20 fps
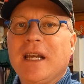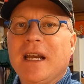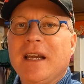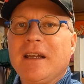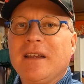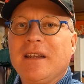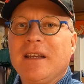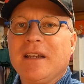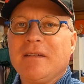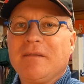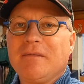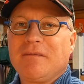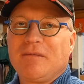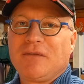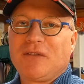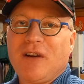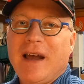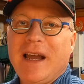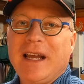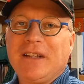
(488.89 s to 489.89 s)
yeah, and
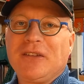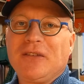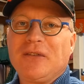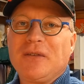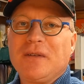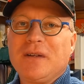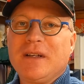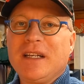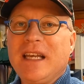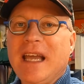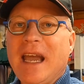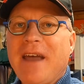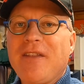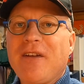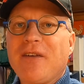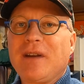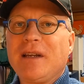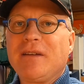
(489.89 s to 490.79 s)
trying to gather